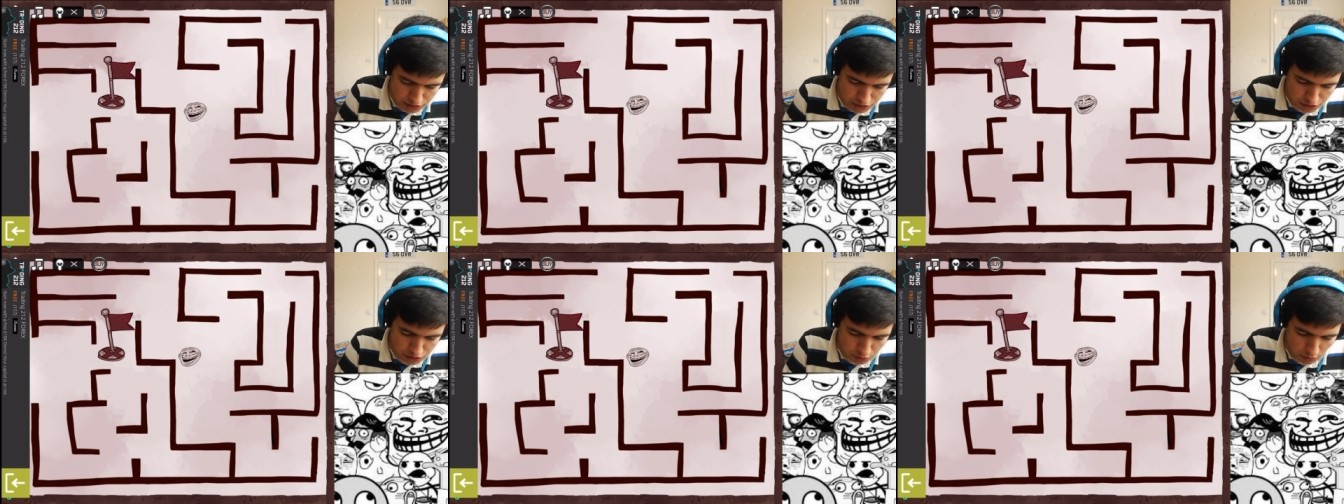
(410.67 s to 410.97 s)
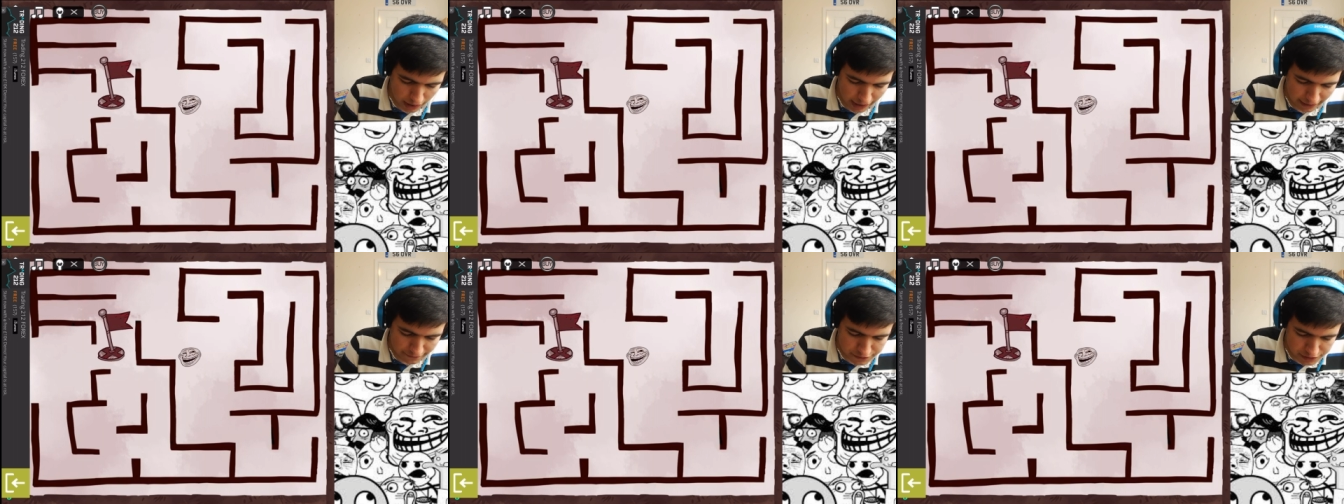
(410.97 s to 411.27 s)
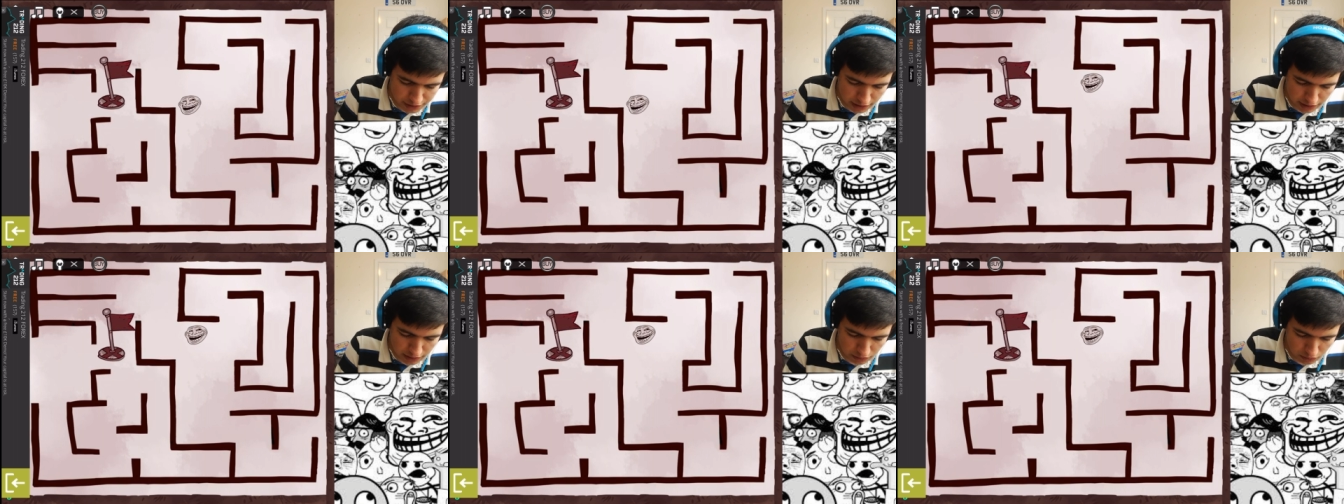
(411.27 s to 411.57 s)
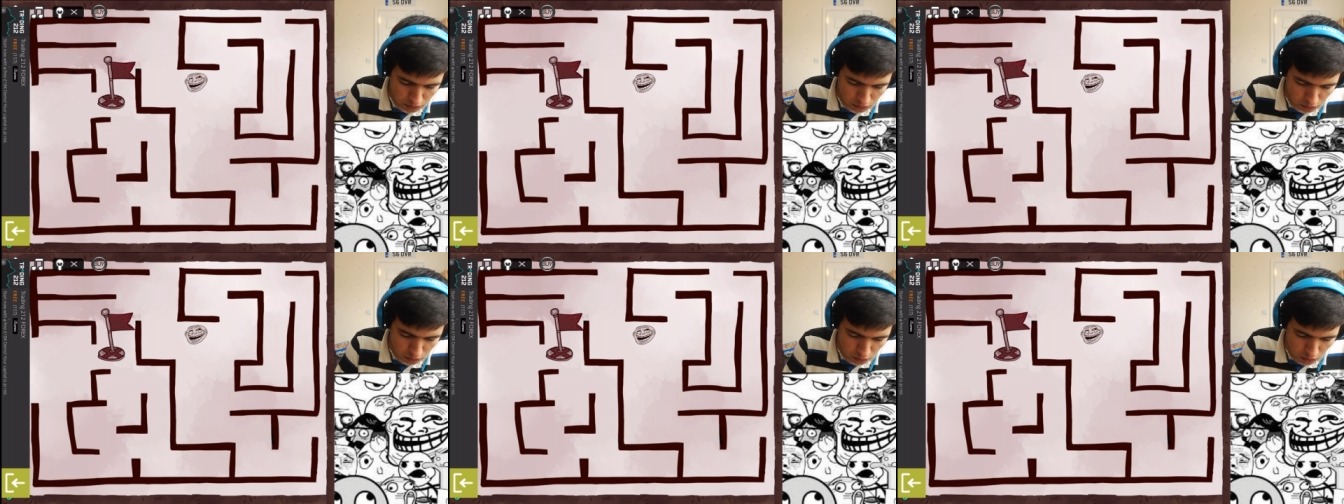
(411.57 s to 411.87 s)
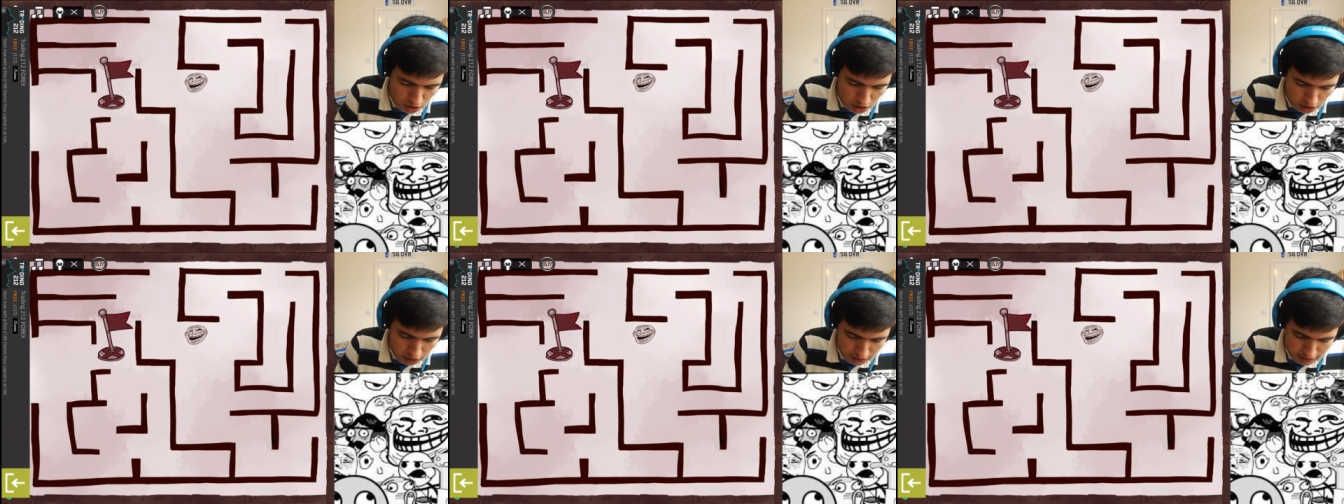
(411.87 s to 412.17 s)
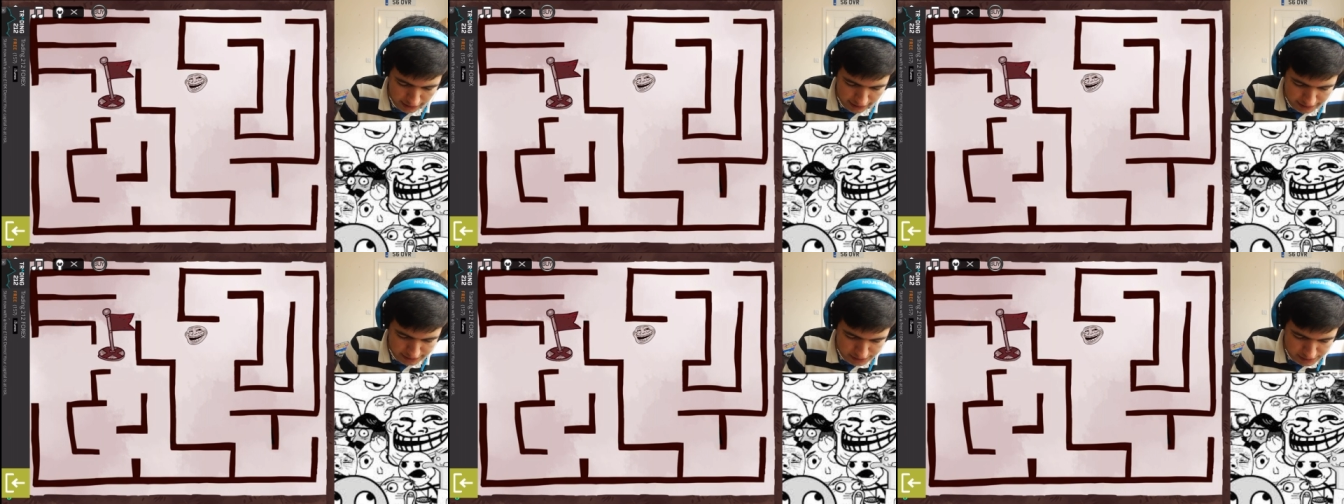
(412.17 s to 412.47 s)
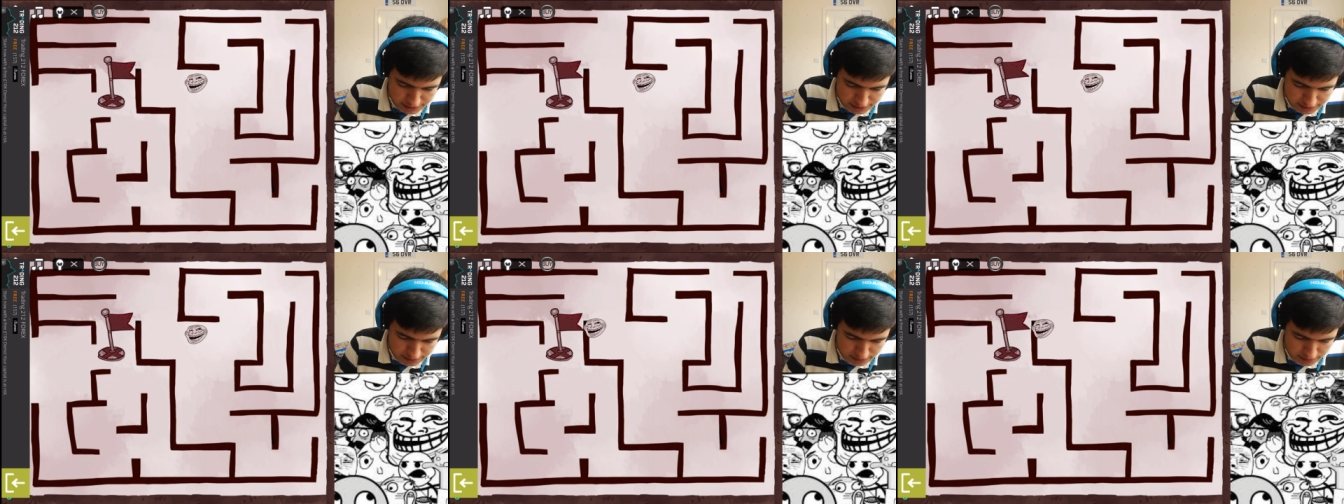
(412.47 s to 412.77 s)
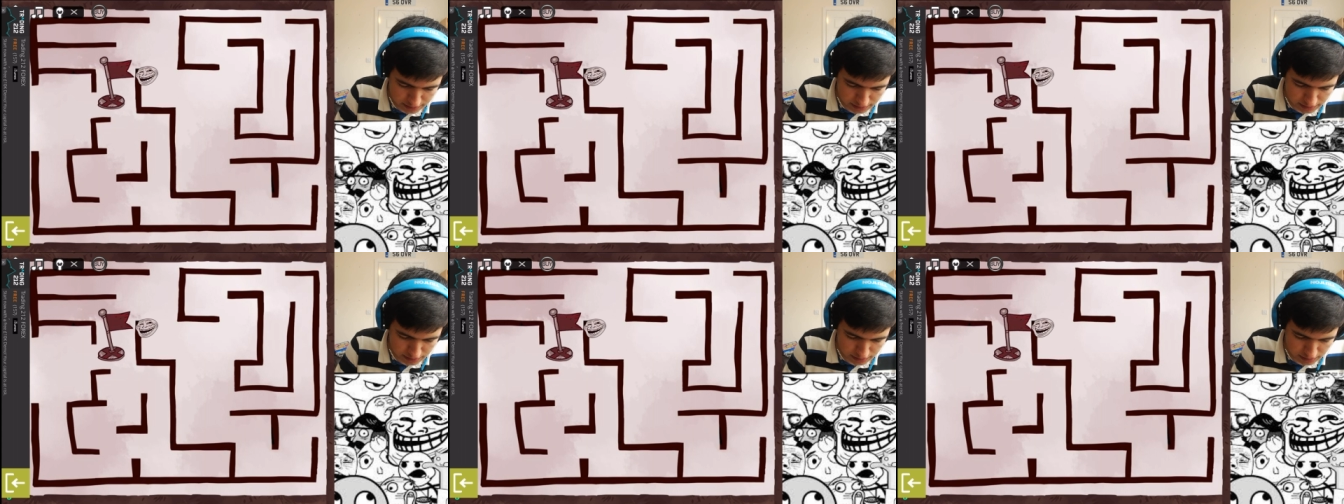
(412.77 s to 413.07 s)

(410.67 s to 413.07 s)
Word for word: So do I have to work its...